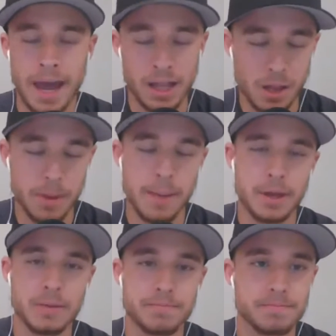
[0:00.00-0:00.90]

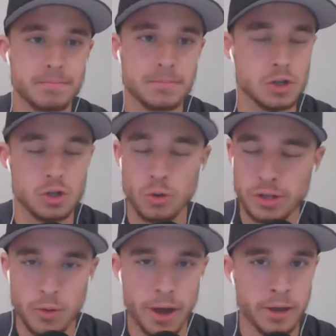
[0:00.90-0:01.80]
Alabama
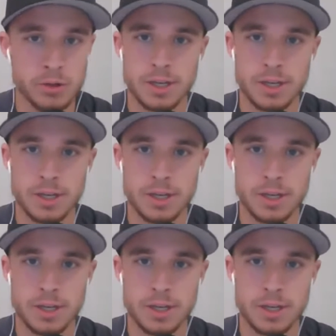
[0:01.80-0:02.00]
destroys Ohio